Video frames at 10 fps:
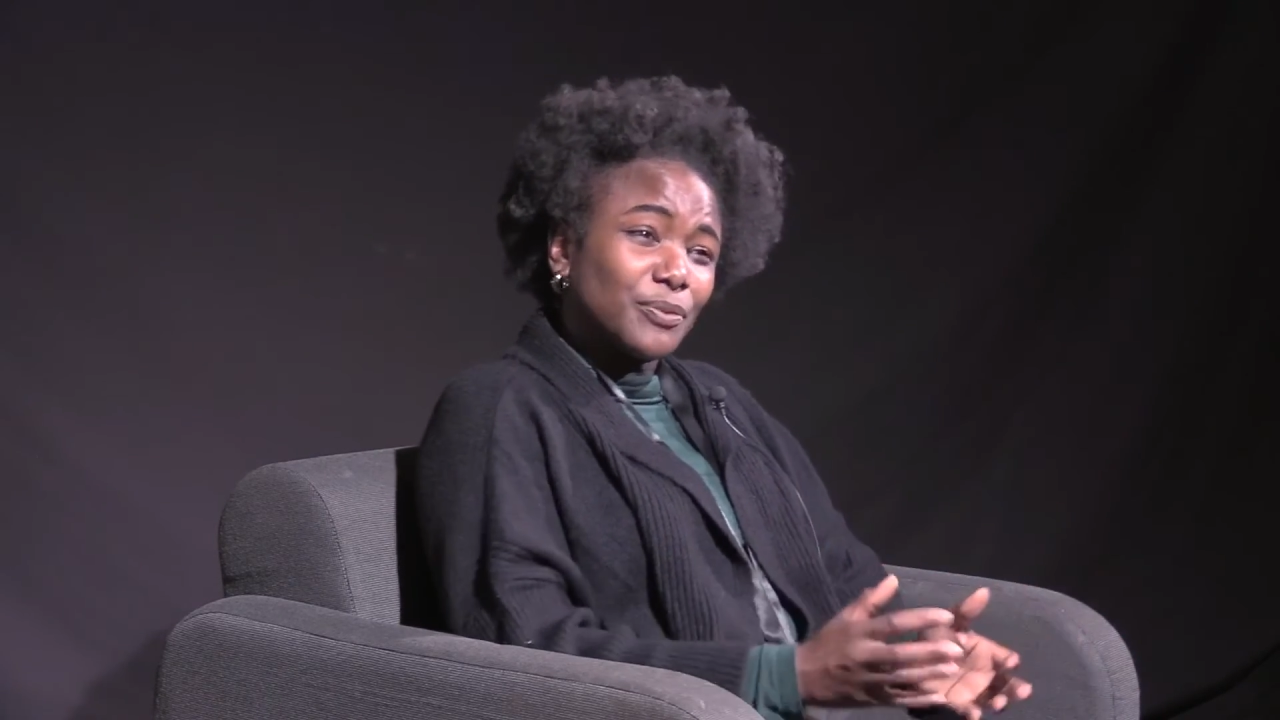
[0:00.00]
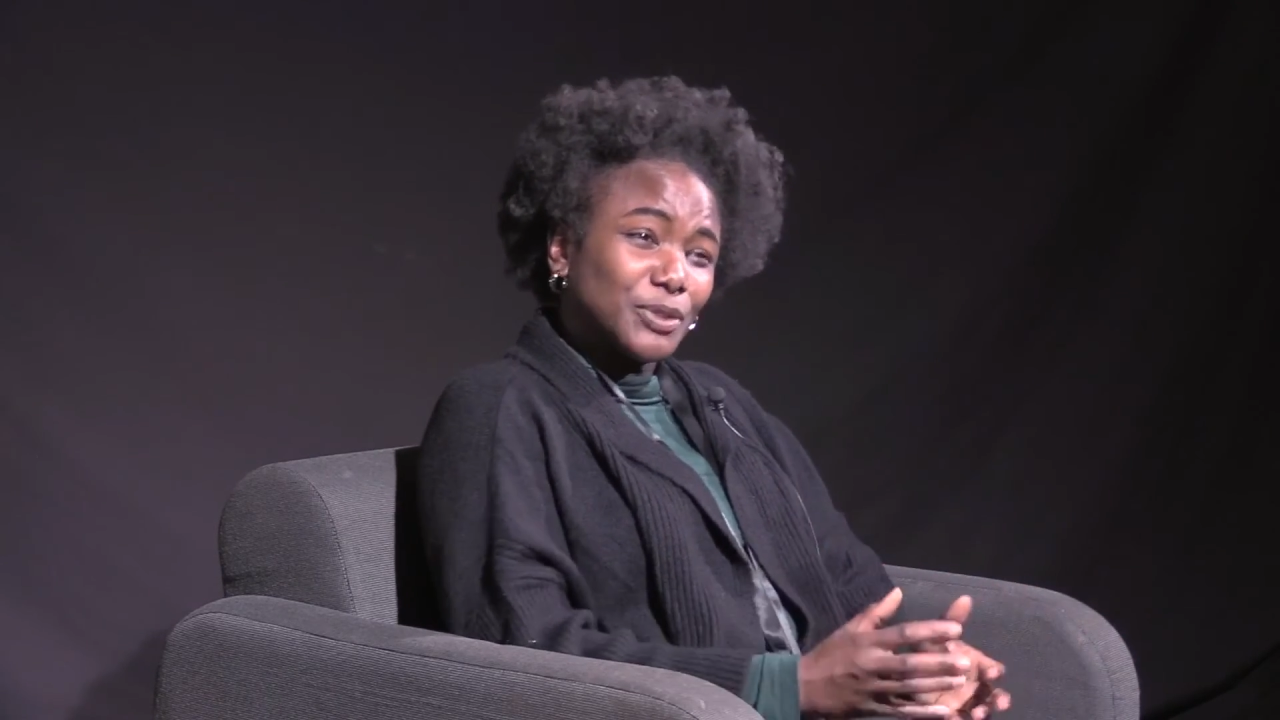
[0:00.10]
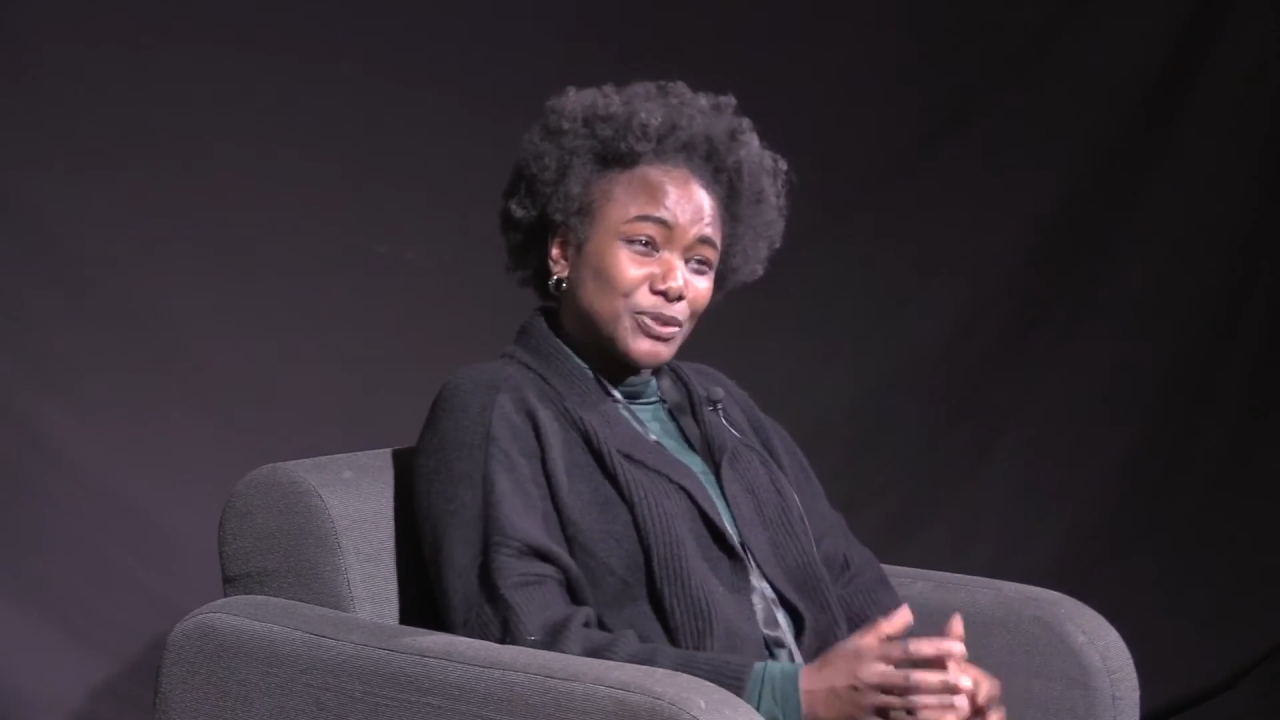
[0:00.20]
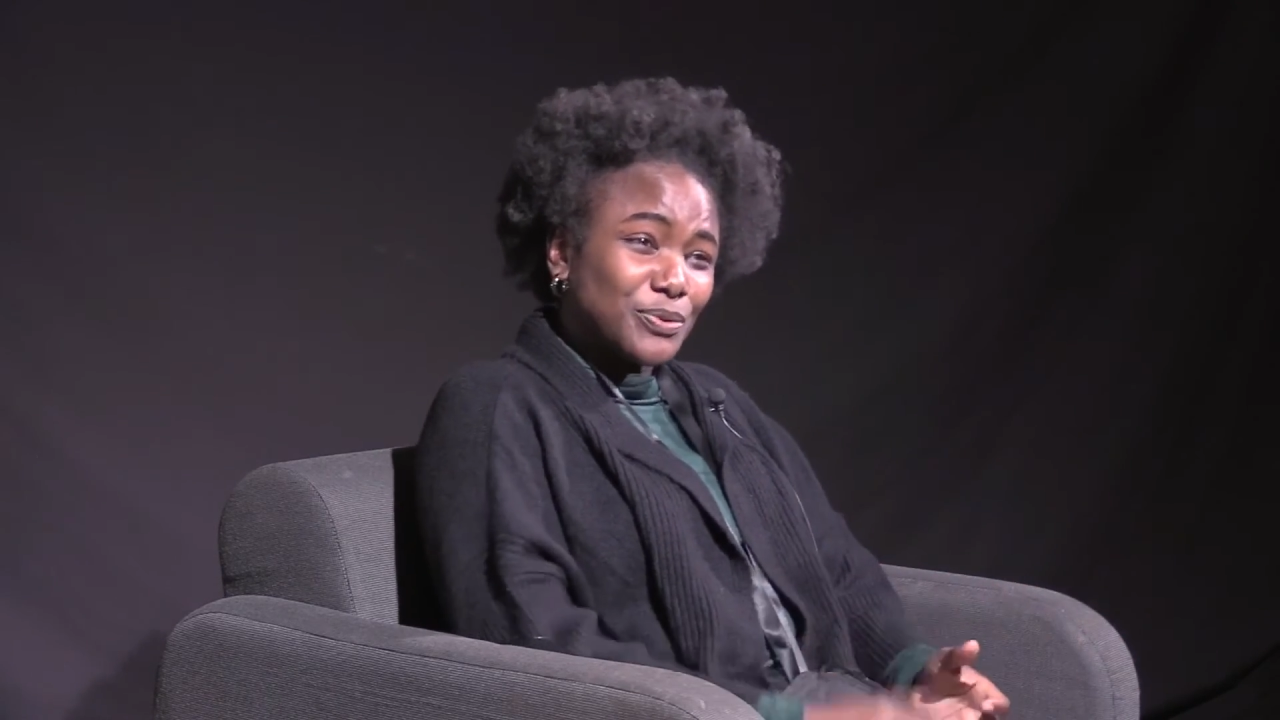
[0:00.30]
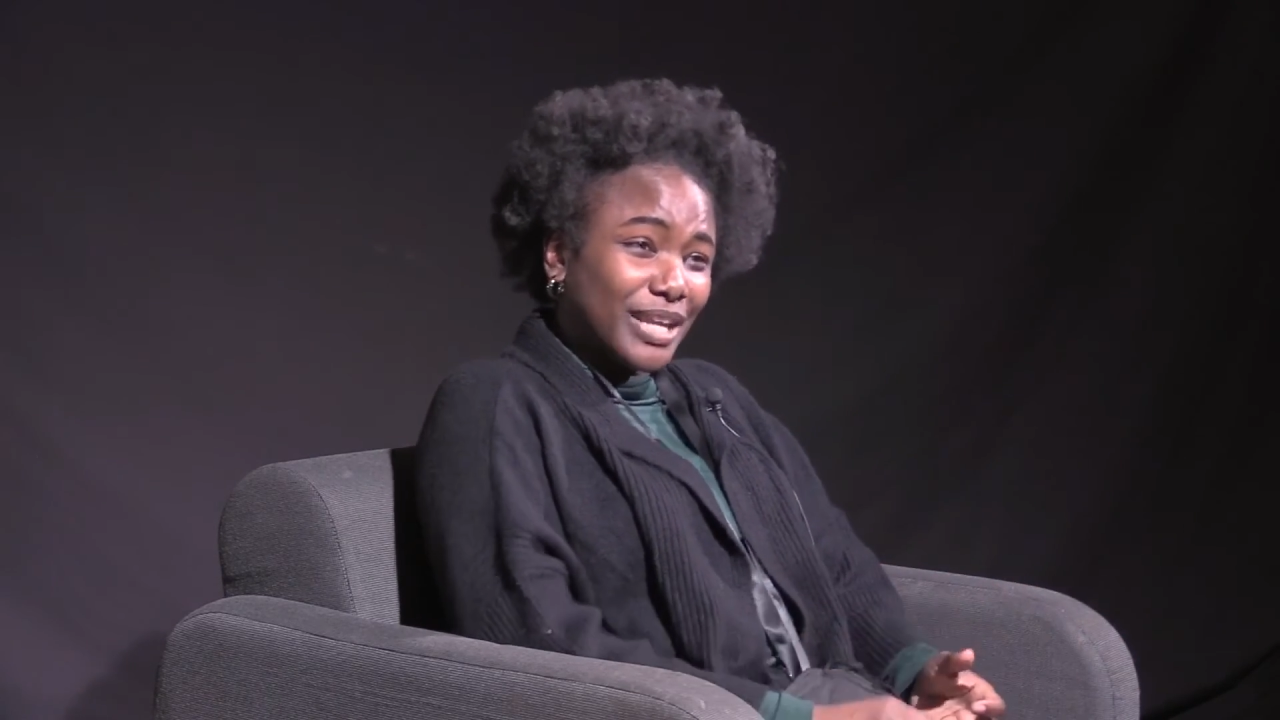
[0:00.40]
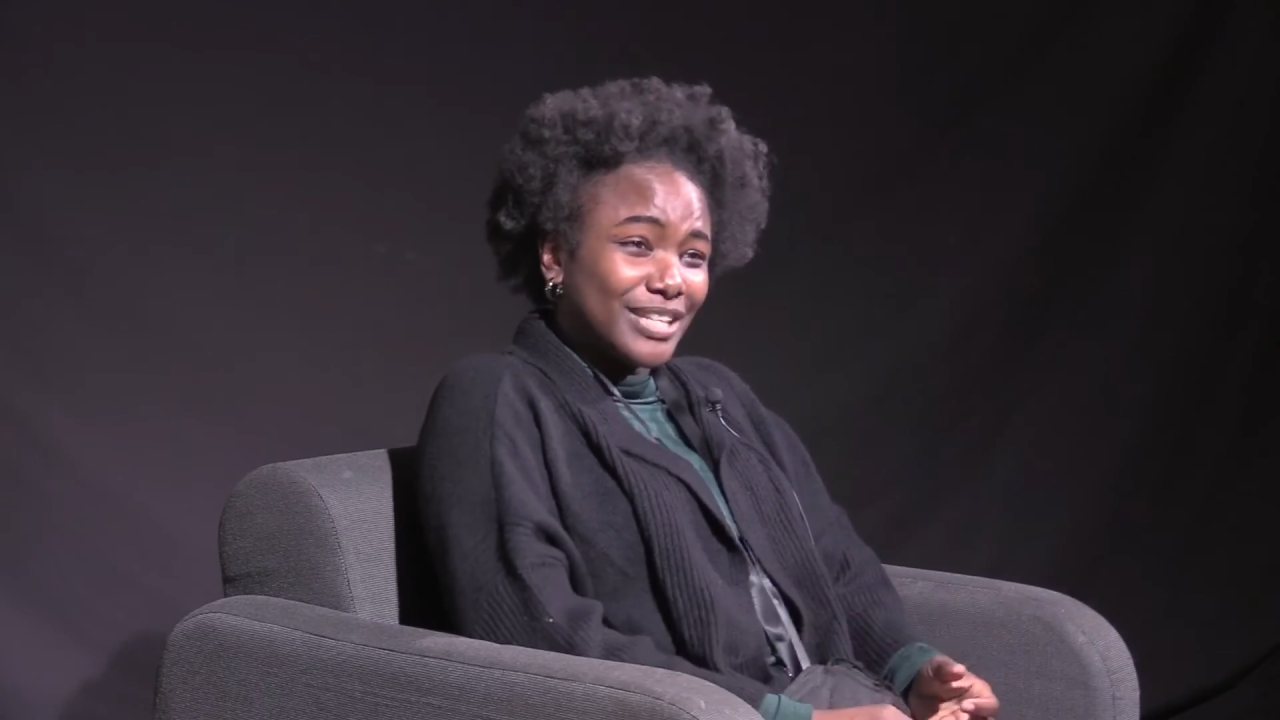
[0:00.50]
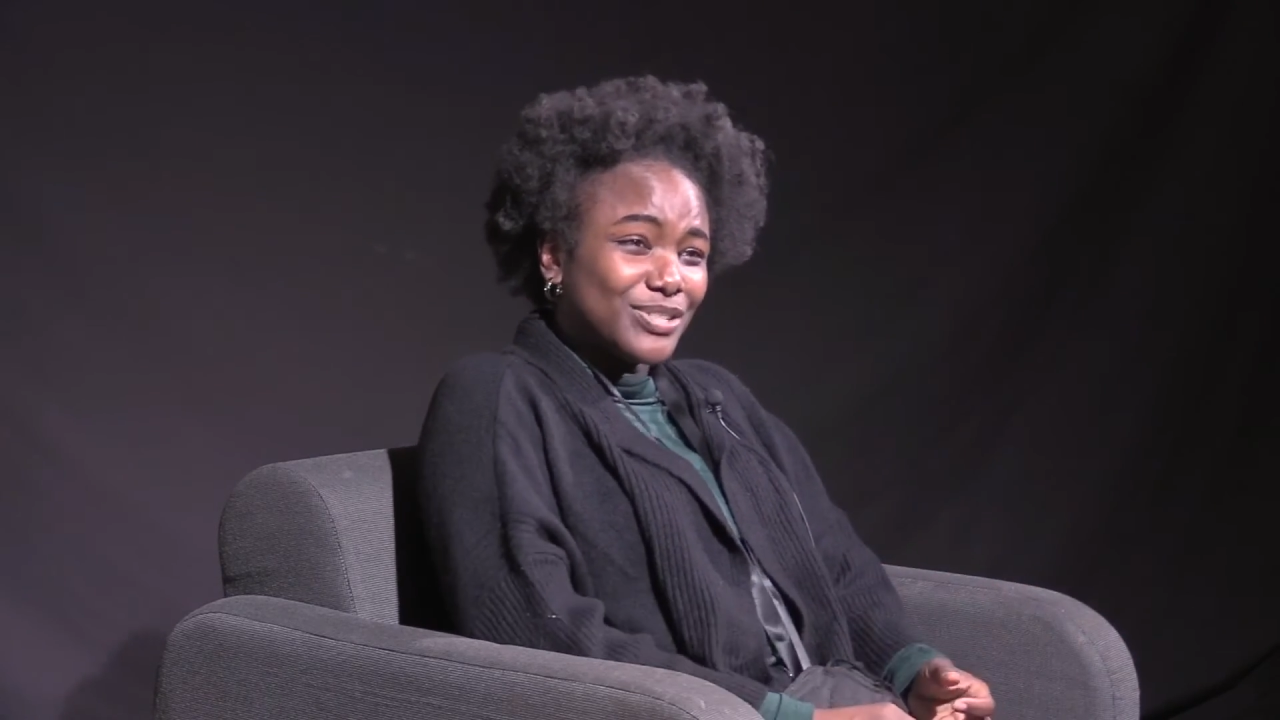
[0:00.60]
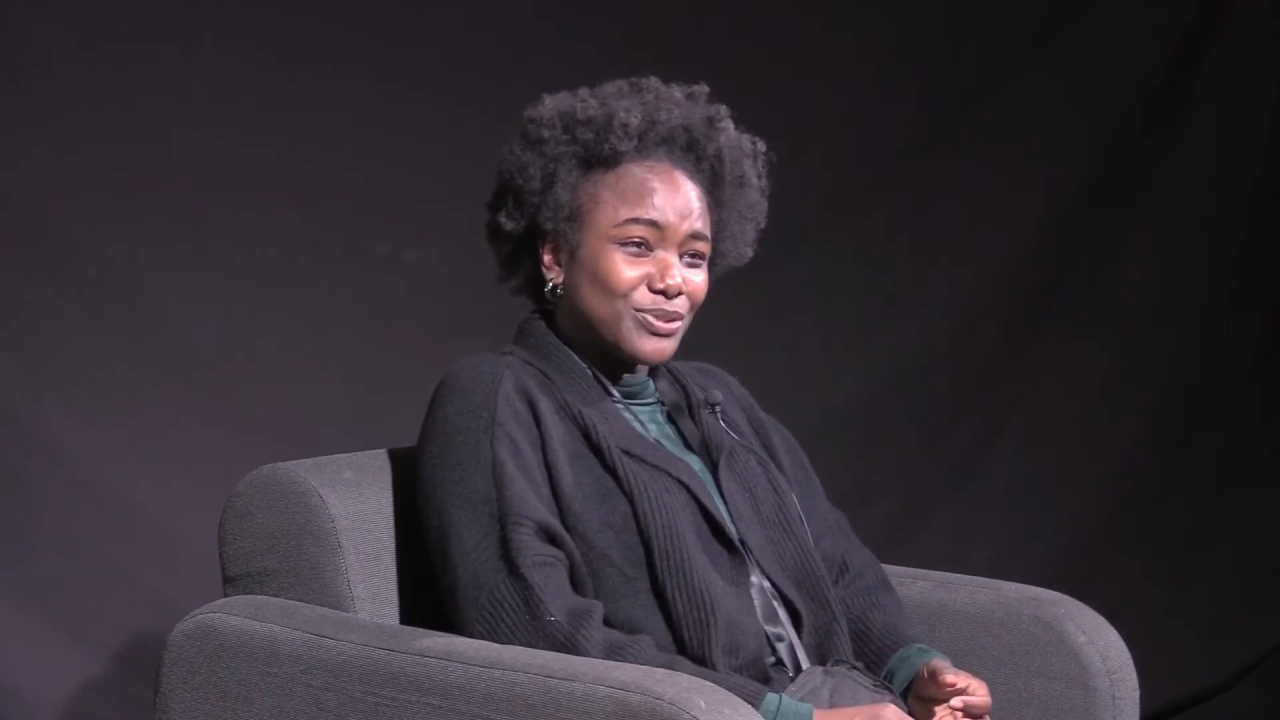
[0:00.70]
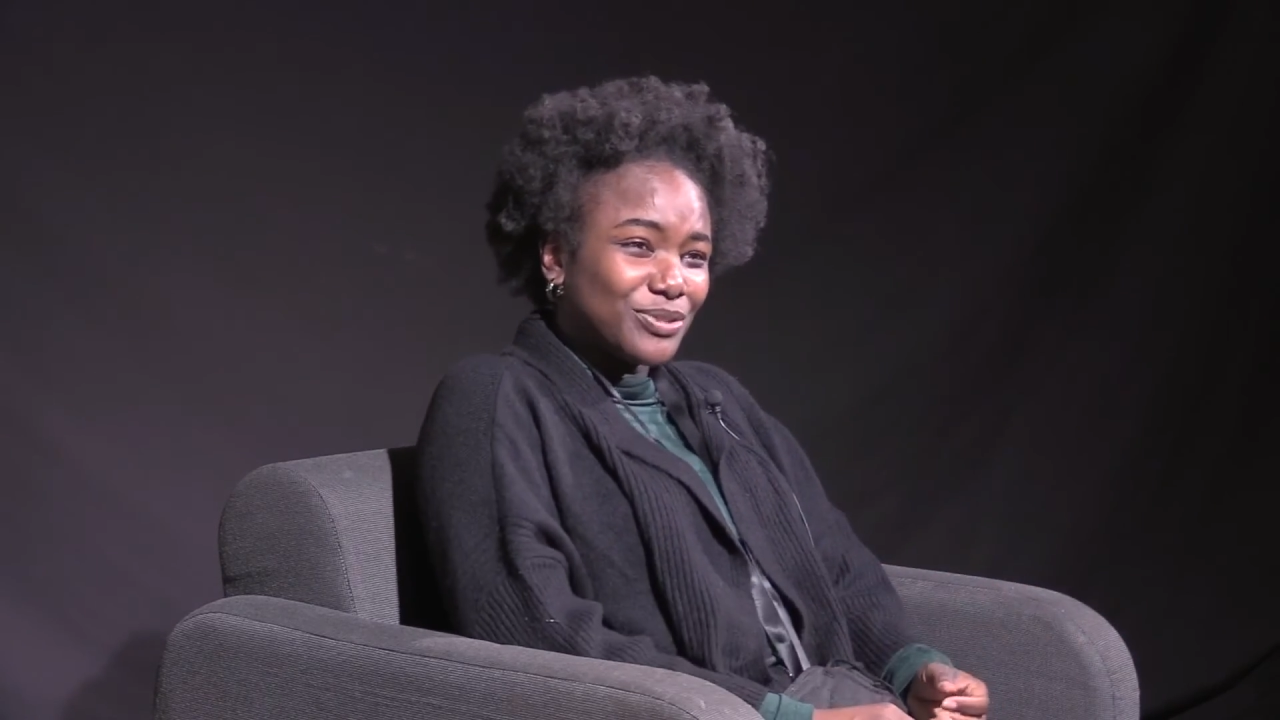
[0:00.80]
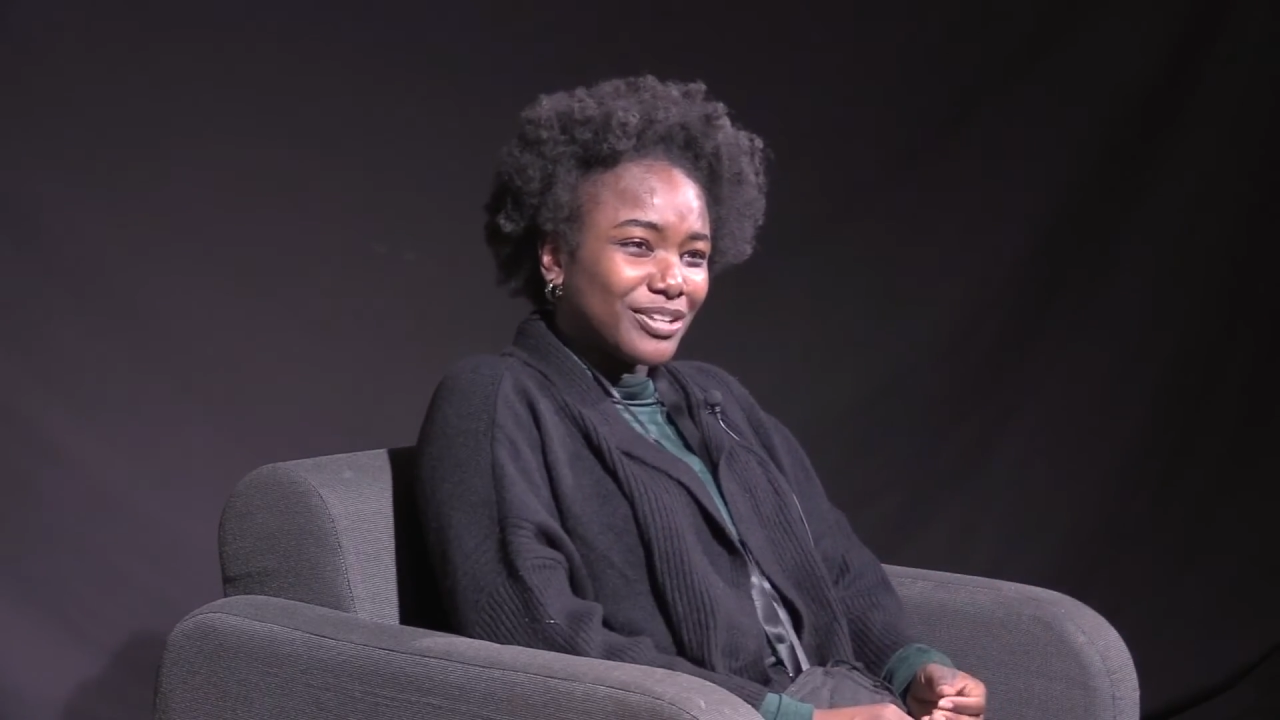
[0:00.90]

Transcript: what you can do.